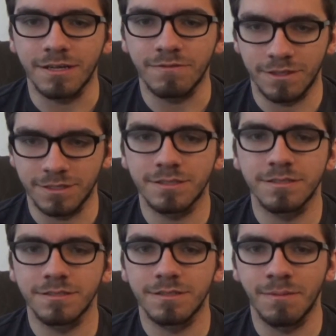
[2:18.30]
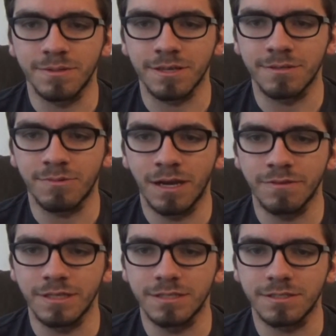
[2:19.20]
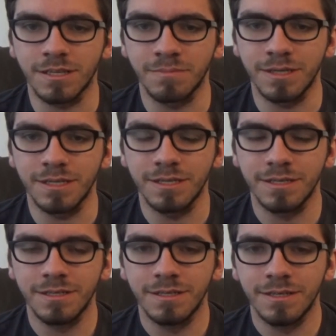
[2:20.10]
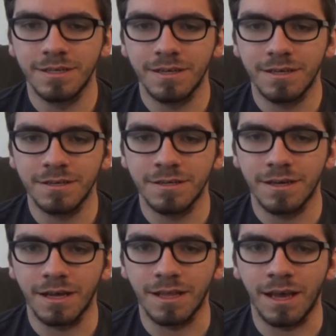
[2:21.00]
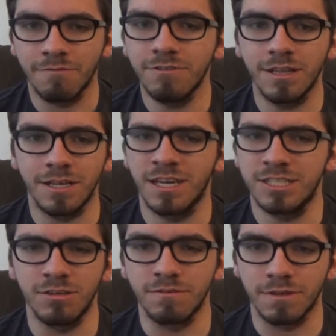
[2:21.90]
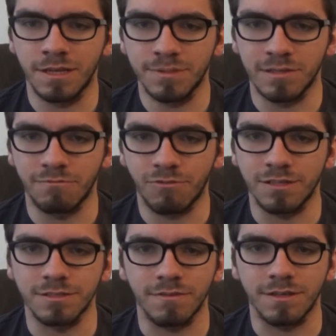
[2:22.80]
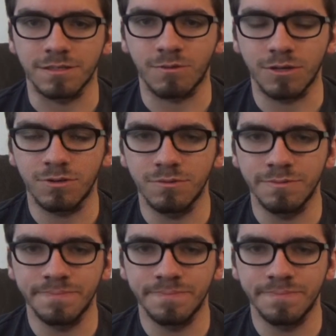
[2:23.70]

for this episode, whatever this is going to be. I, like, I really like the idea of an episode in France. I think that's quite cool.